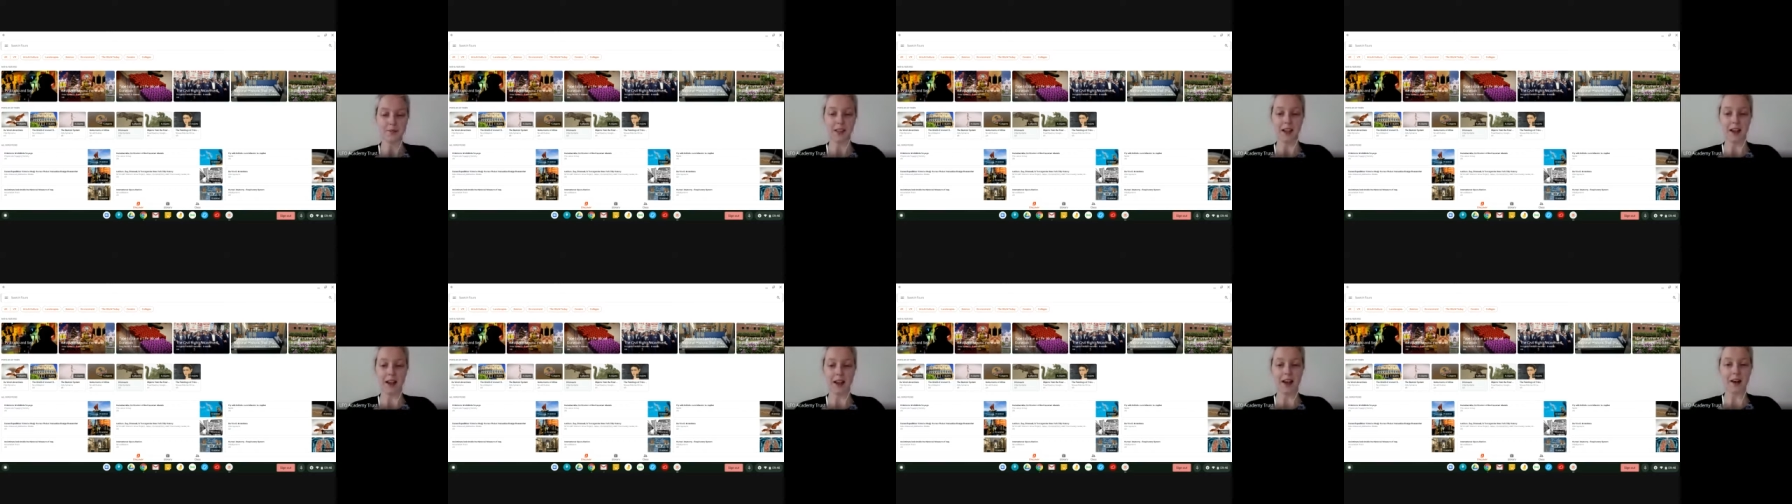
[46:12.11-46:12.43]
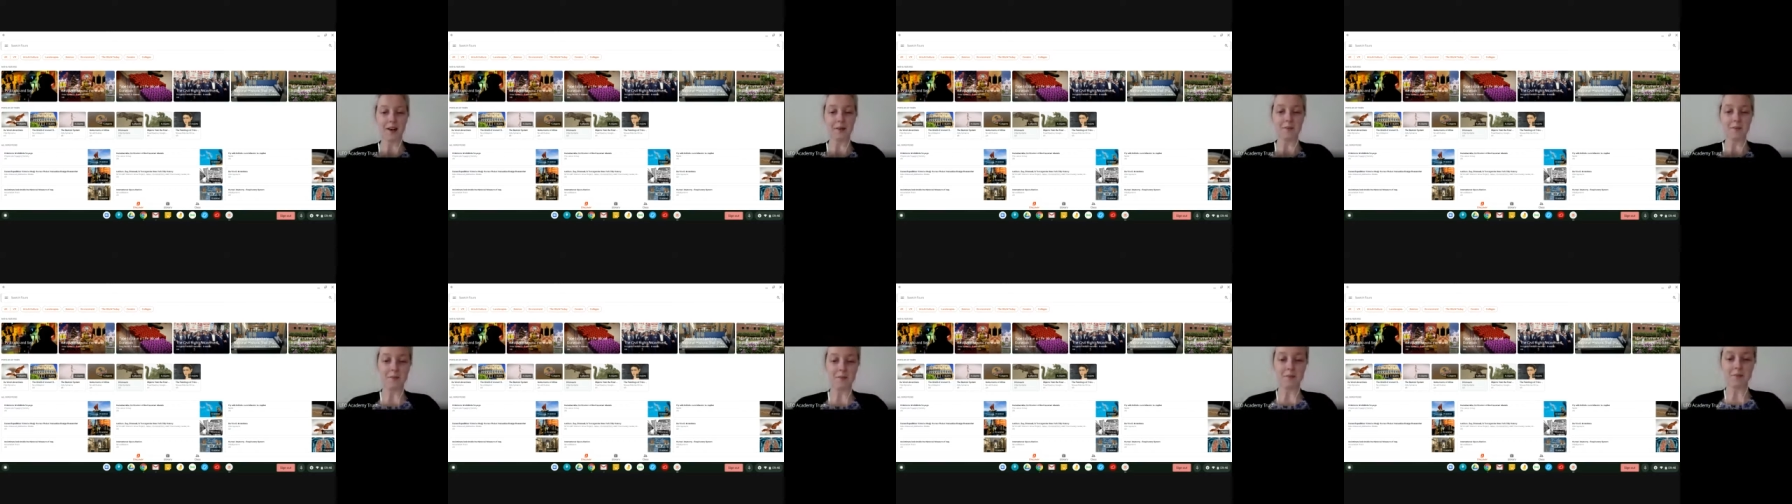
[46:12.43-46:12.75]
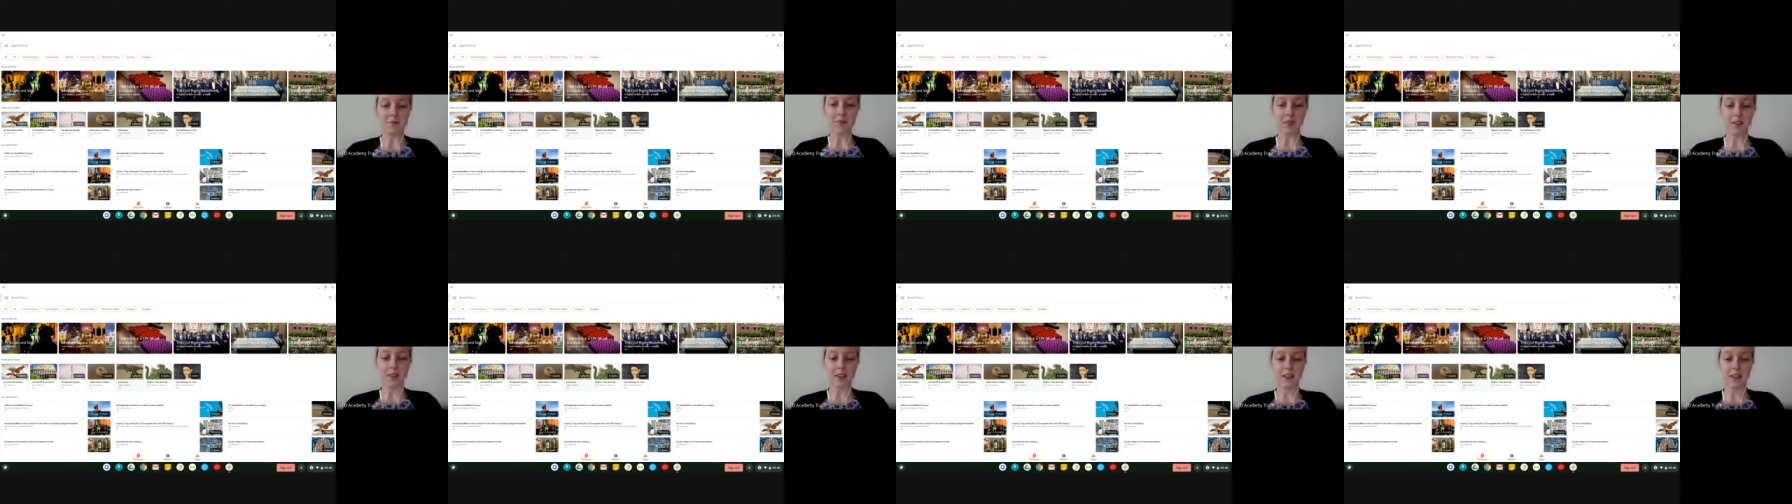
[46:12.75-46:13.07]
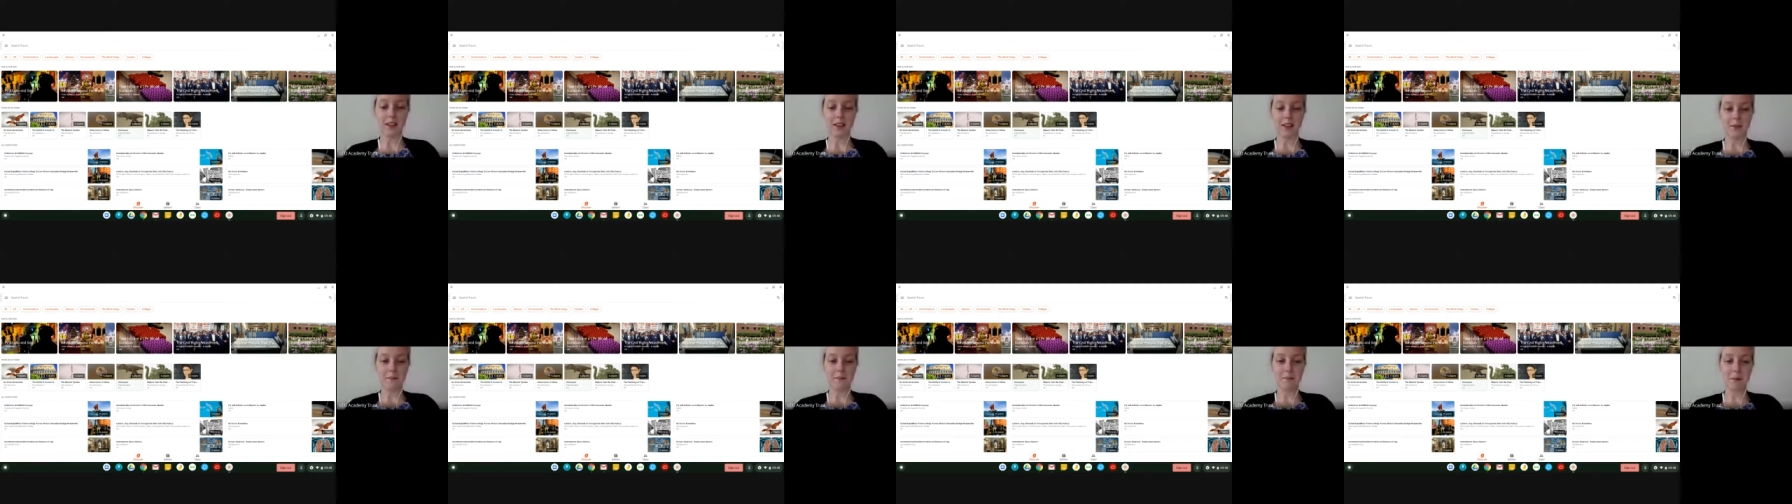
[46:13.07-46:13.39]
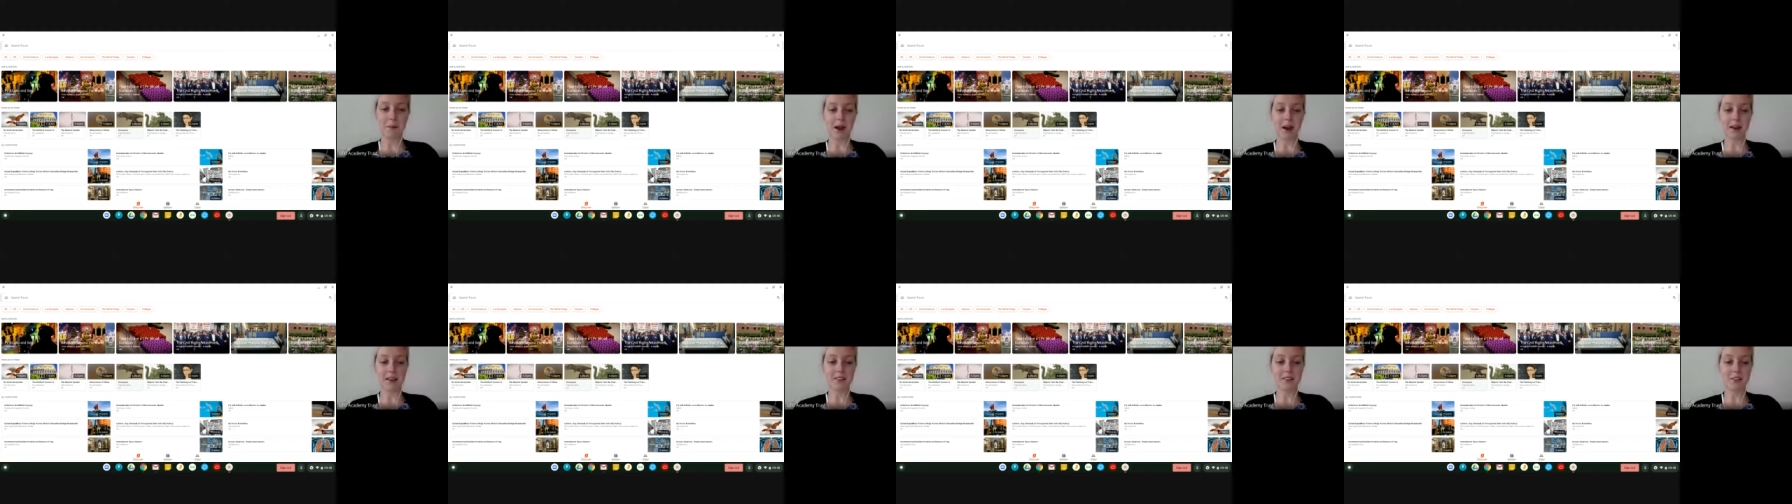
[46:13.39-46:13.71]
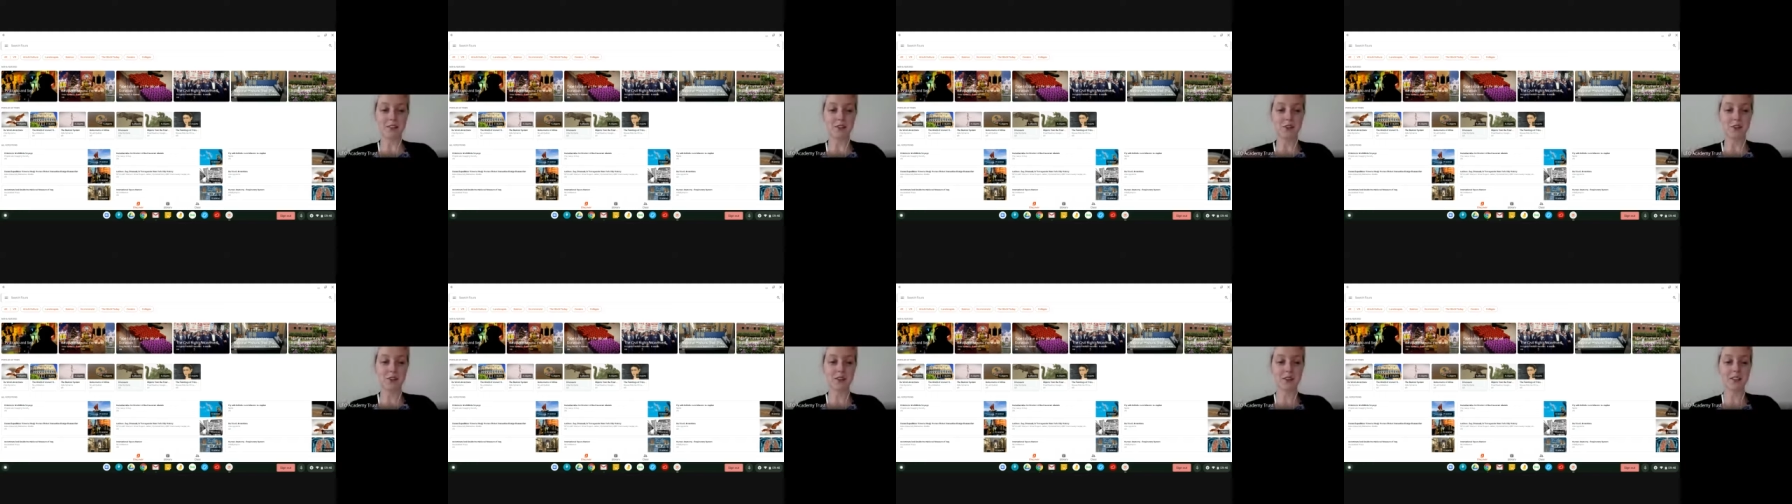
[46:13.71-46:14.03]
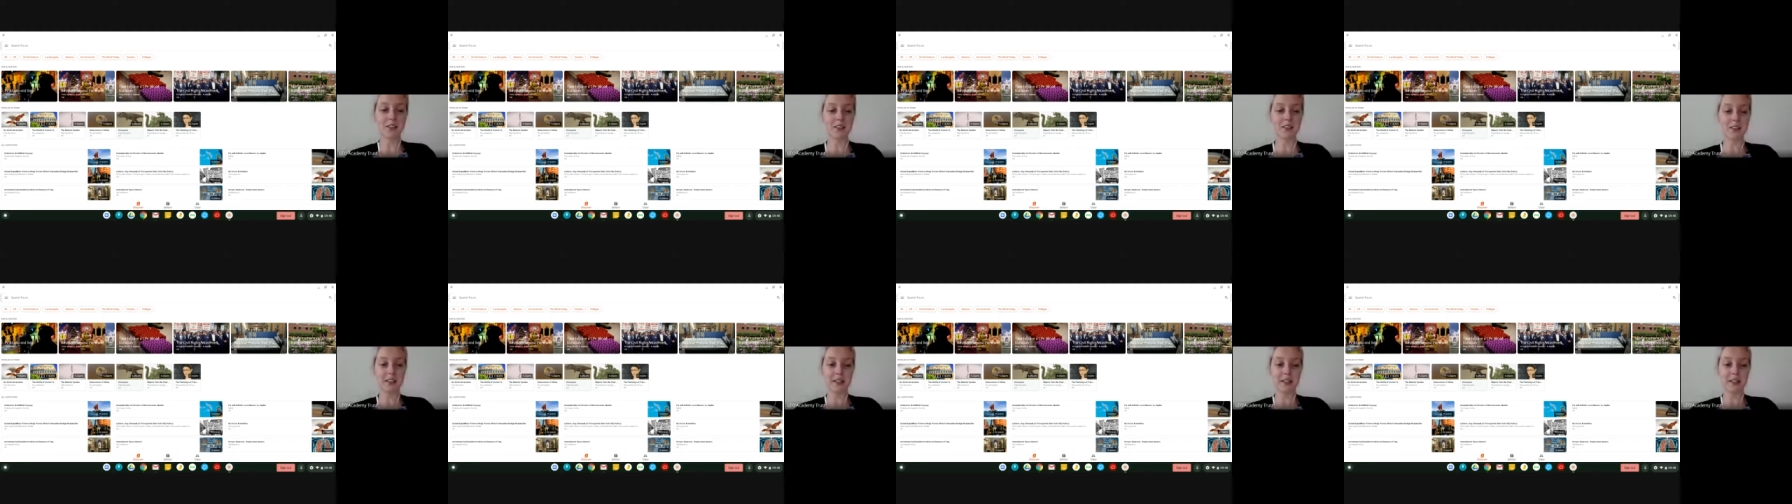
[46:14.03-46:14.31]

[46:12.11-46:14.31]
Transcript: Um, but you can still